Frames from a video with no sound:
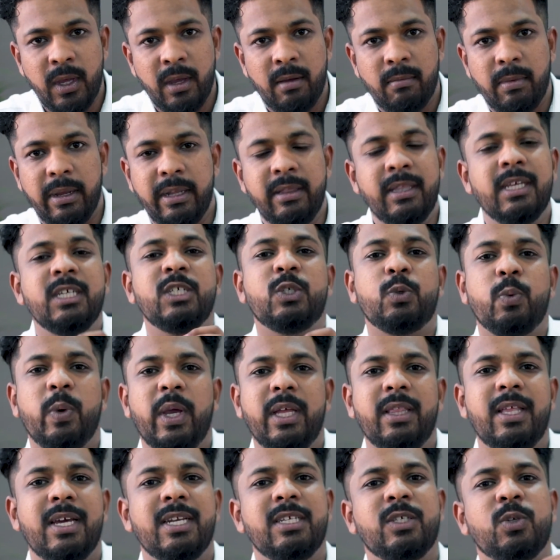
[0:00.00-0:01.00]
In this way,
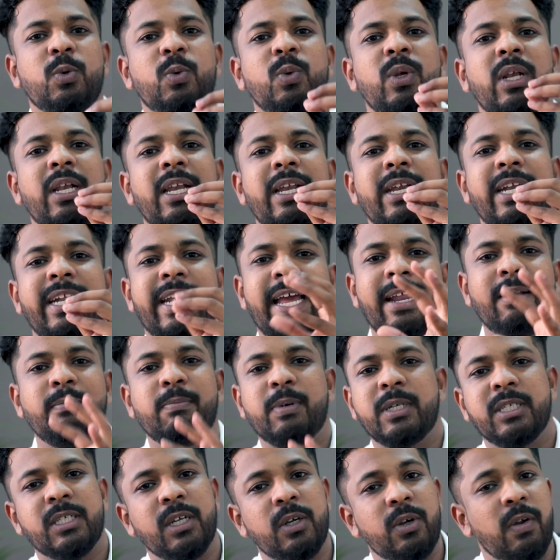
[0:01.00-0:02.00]
there is only
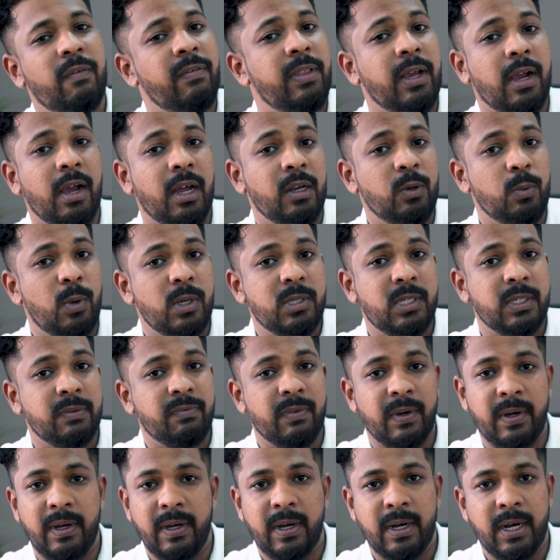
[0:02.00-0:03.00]
10% of the conversion
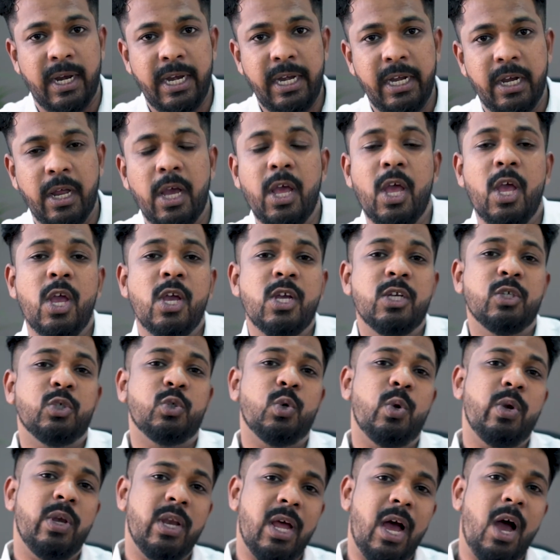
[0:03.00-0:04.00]
rate, right? So
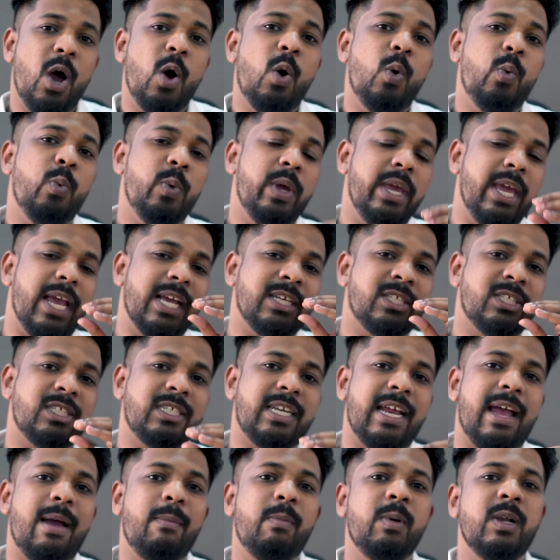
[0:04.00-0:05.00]
now we
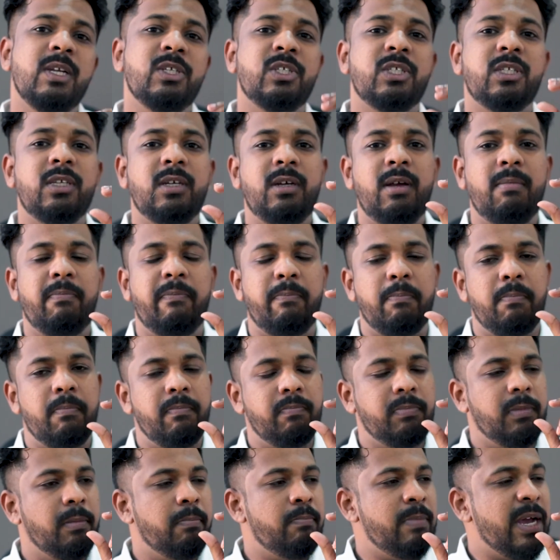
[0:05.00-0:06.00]
established a
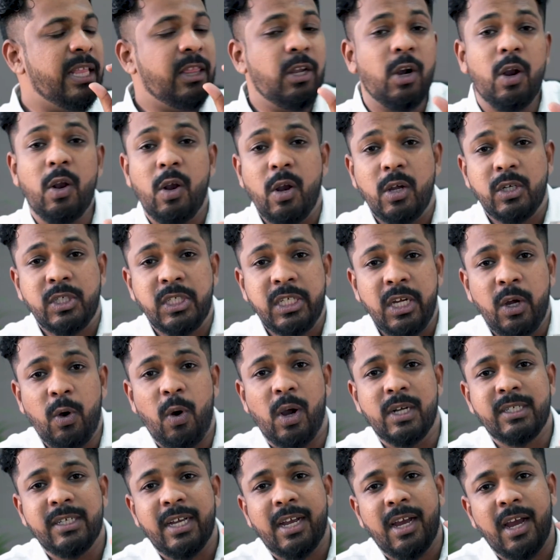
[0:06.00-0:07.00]
methodology
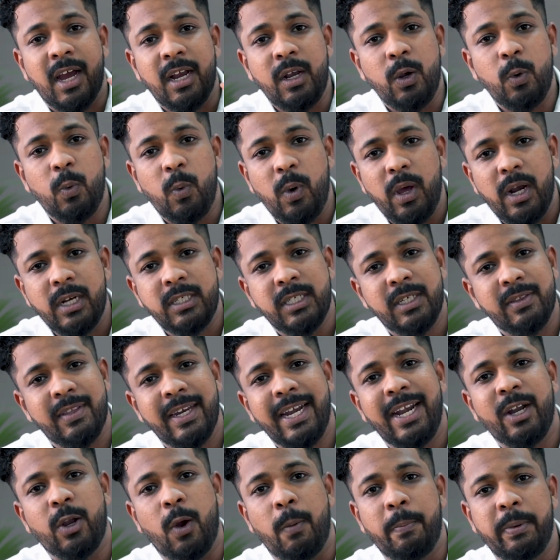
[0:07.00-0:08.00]
called as a conversion
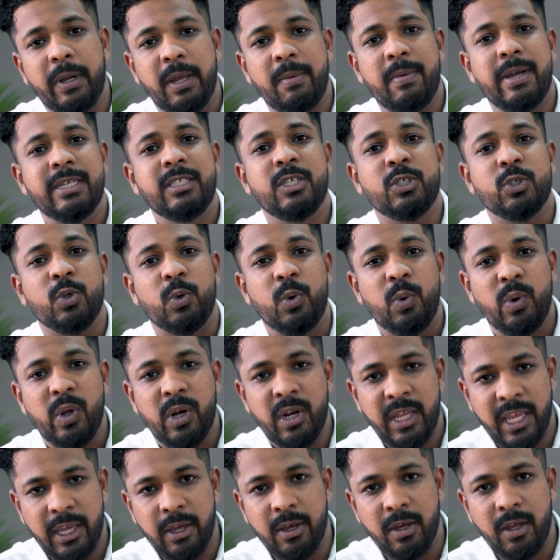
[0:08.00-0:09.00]
rate optimization over
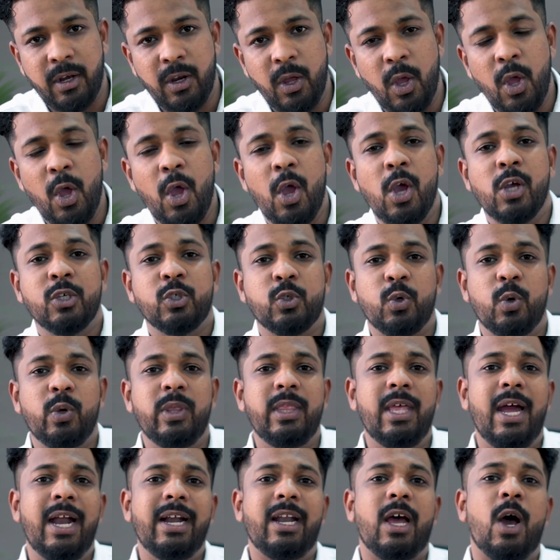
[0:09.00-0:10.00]
here, so
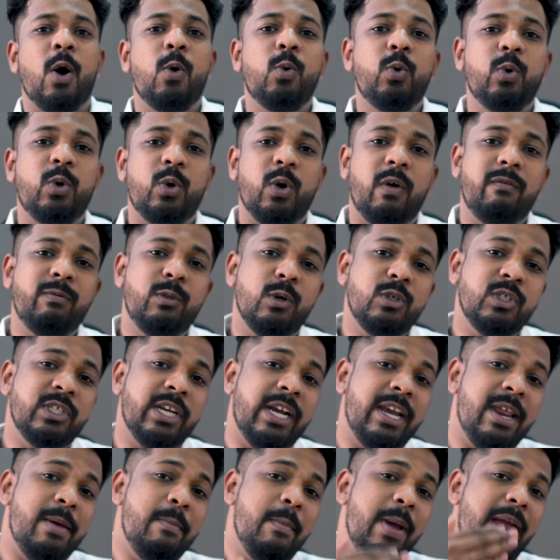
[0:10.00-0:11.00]
that out of those
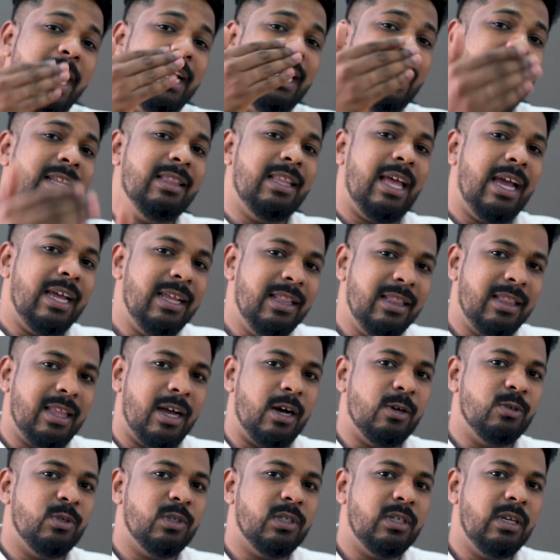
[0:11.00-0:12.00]
remaining
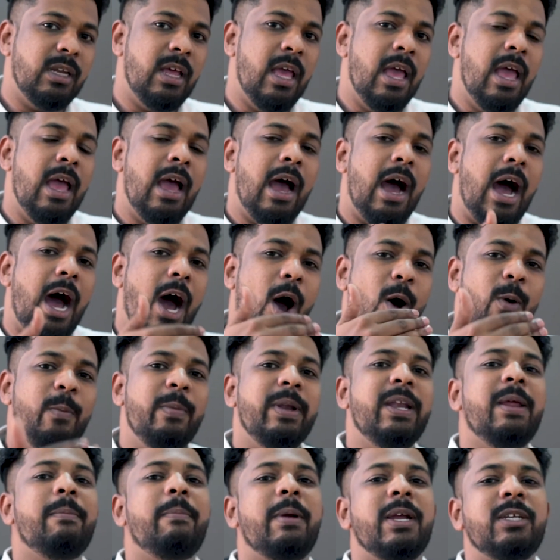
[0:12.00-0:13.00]
9,000, how
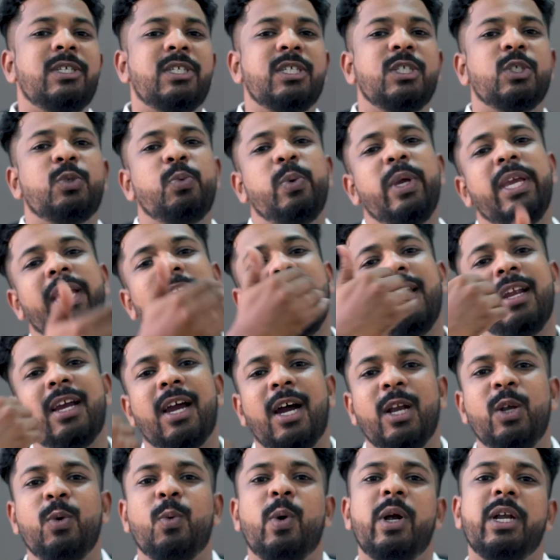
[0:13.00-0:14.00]
many patients we can
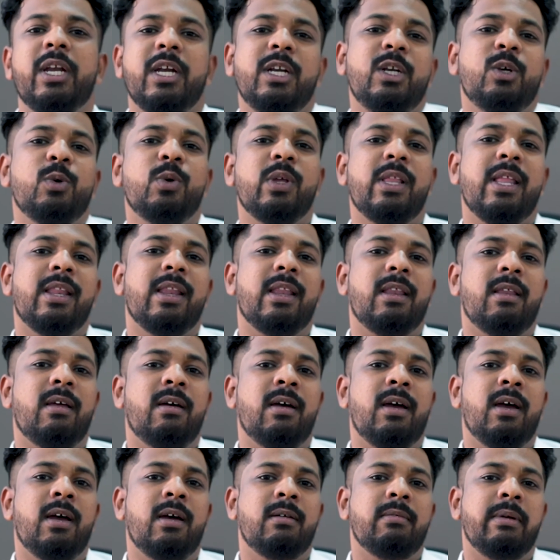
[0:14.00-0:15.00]
convert into
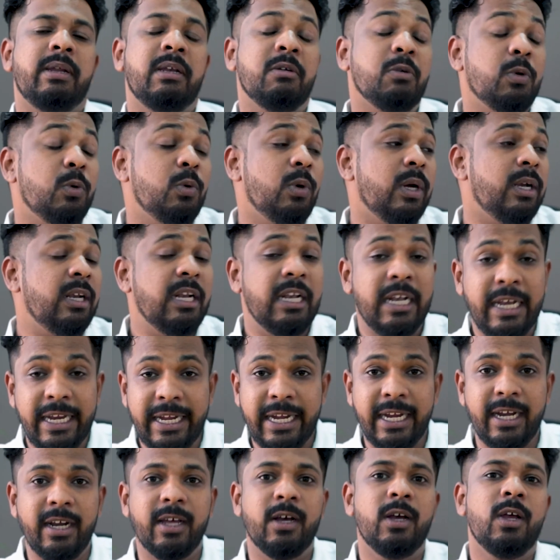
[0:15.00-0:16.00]
a
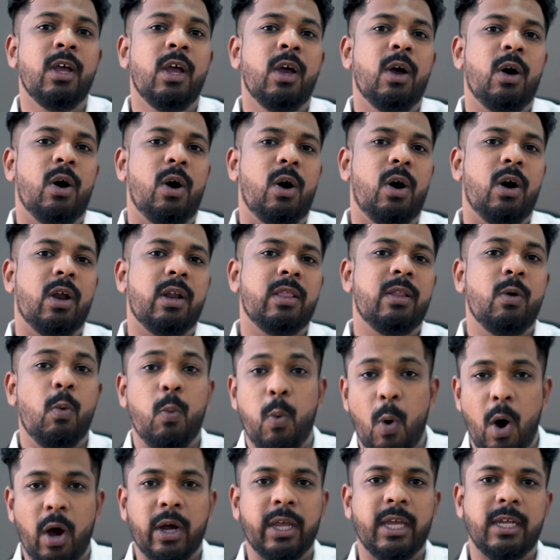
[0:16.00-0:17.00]
lead or the
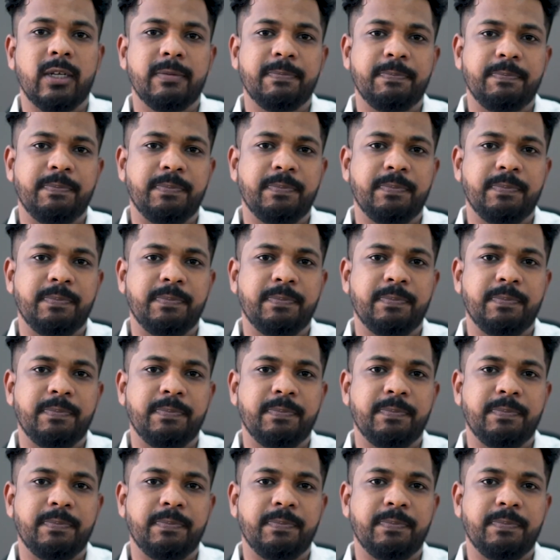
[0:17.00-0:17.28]
walk-in.